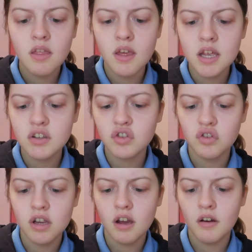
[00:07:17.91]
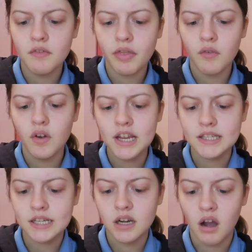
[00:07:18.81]
the history of the
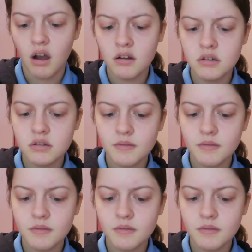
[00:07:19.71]
racing car.